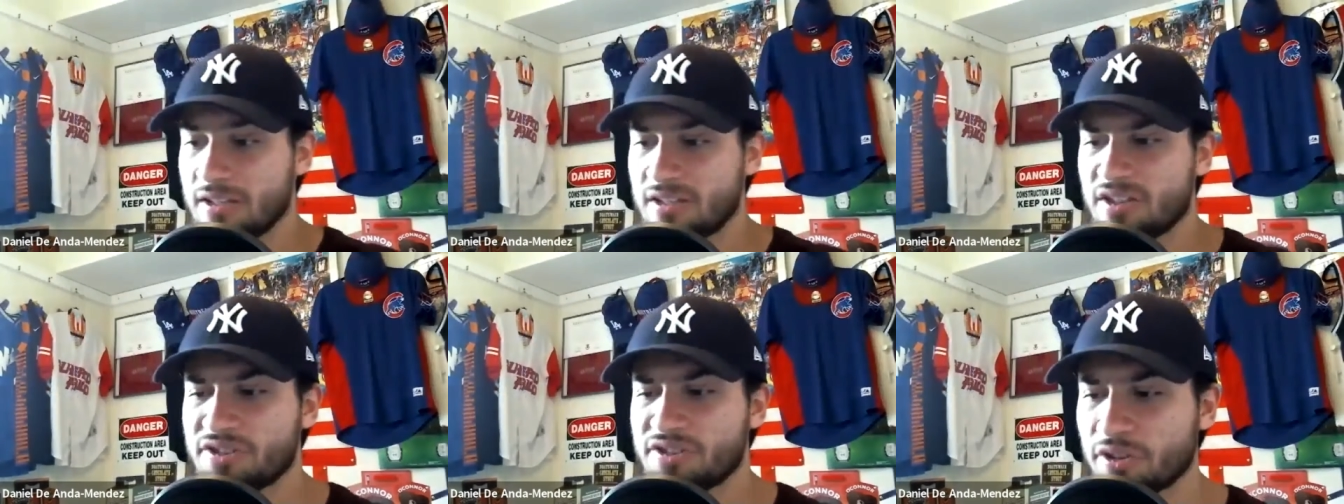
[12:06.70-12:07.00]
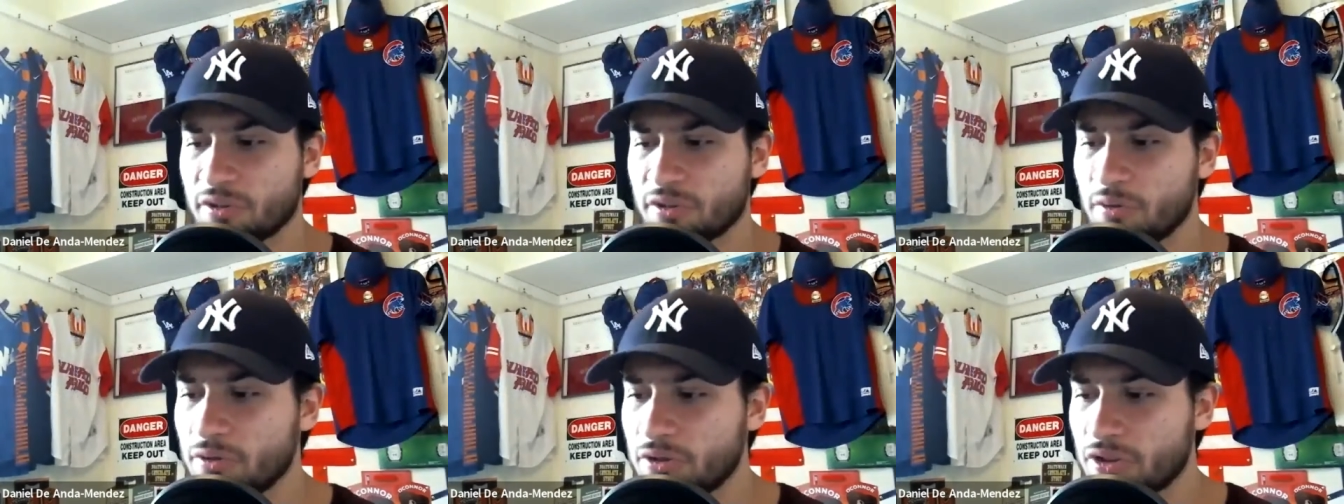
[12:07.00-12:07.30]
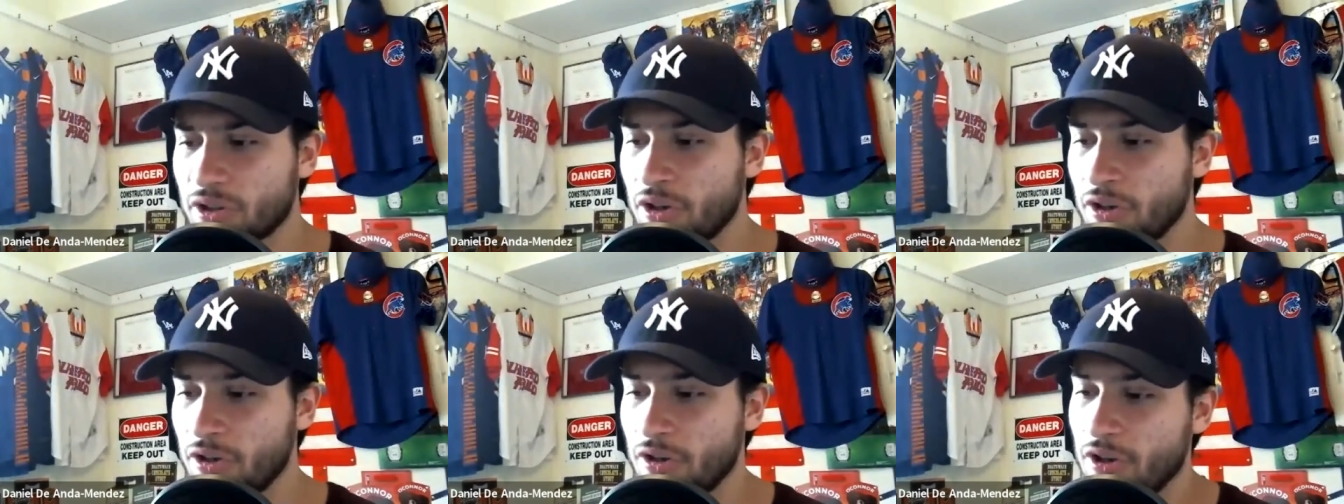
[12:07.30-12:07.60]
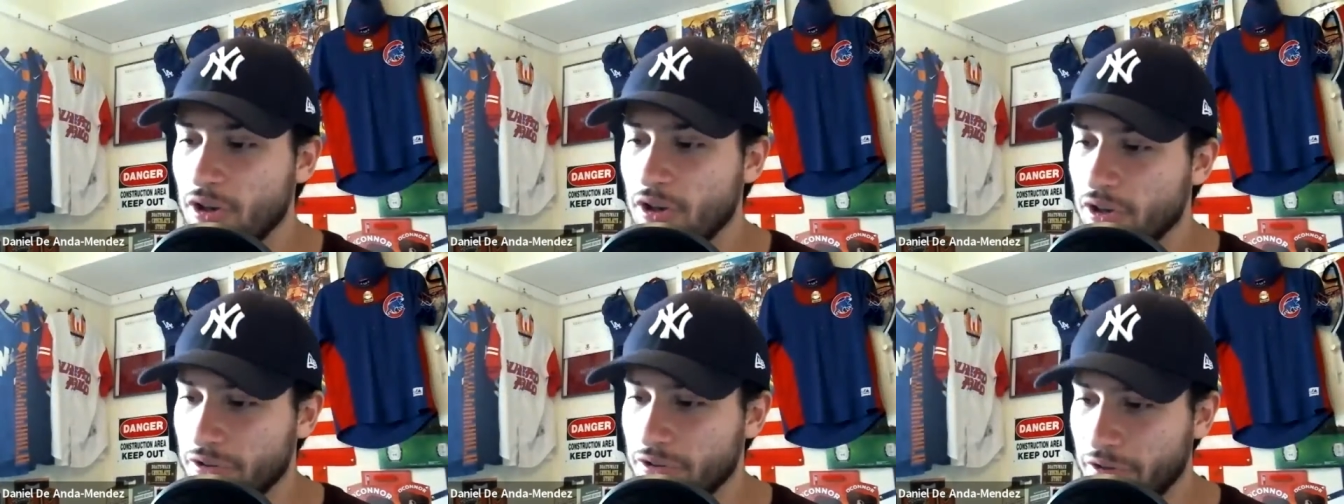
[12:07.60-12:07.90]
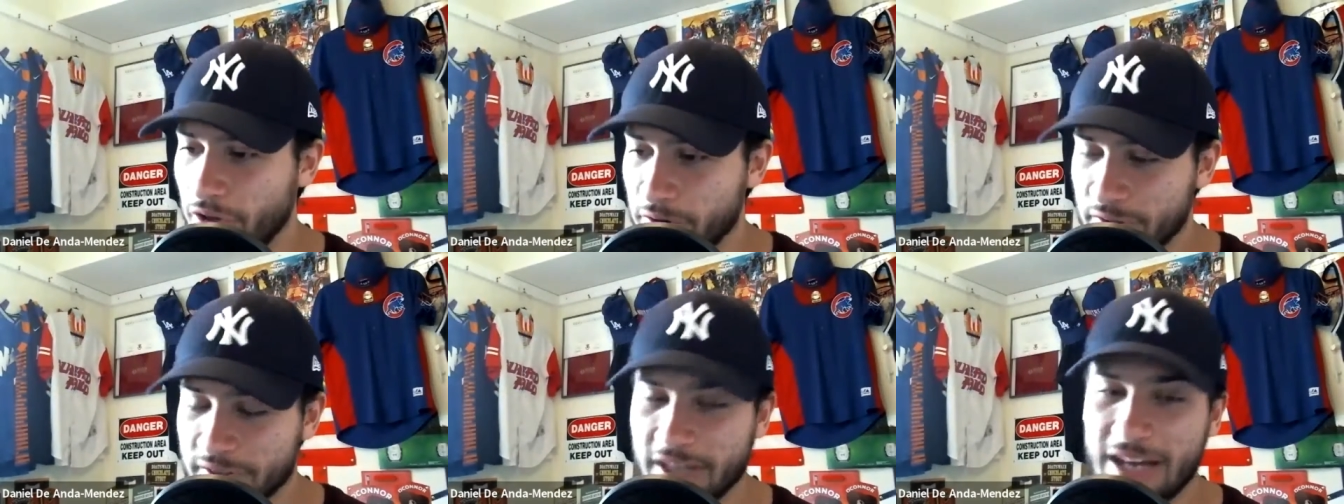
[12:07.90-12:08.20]
Tosaguto.
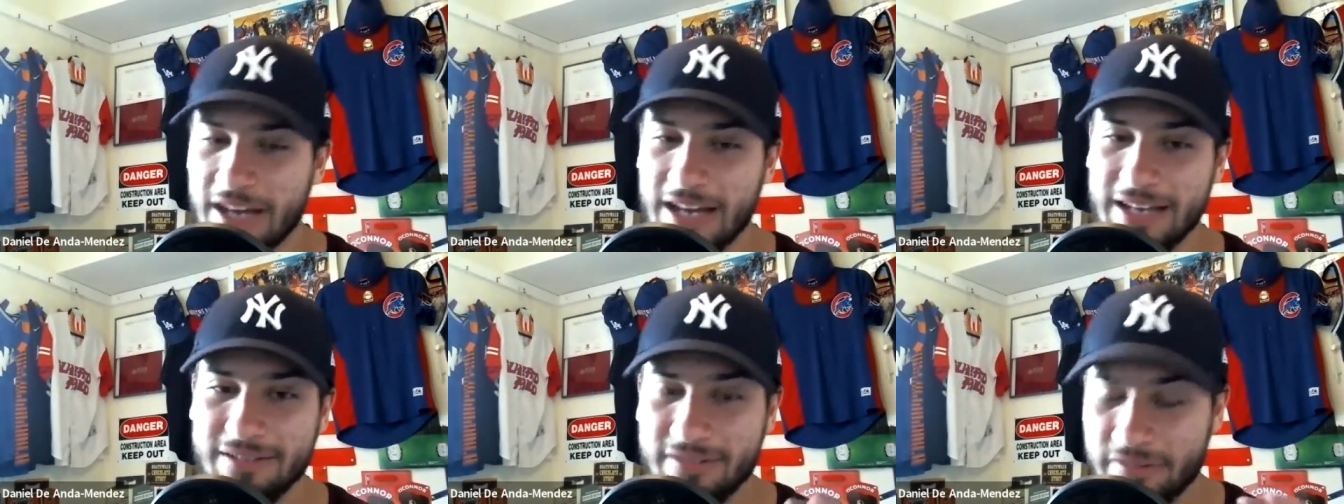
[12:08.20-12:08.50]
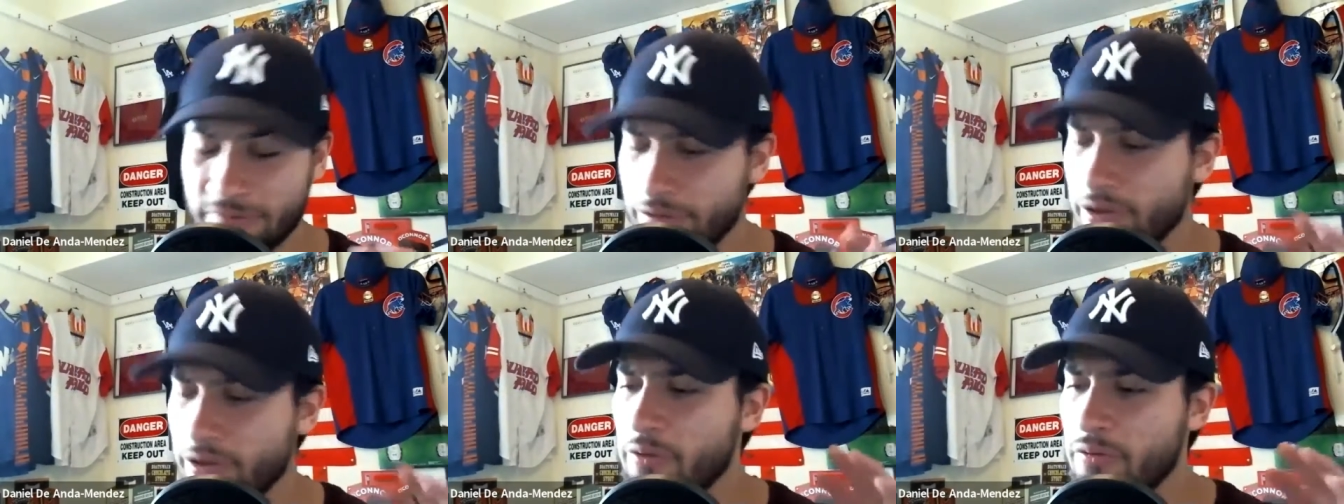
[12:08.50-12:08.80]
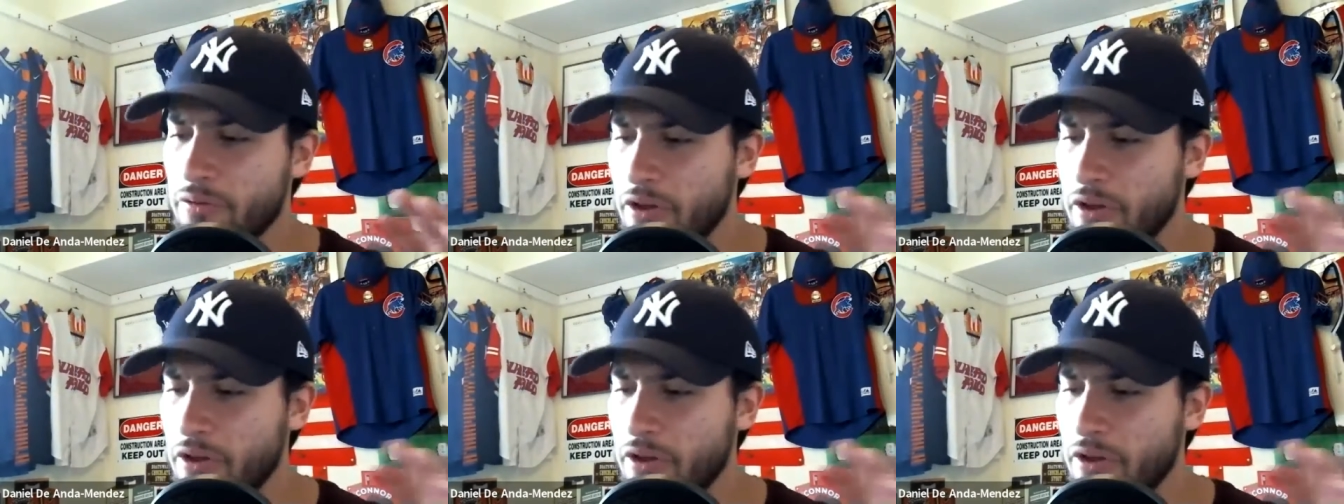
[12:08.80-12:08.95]
Those guys don't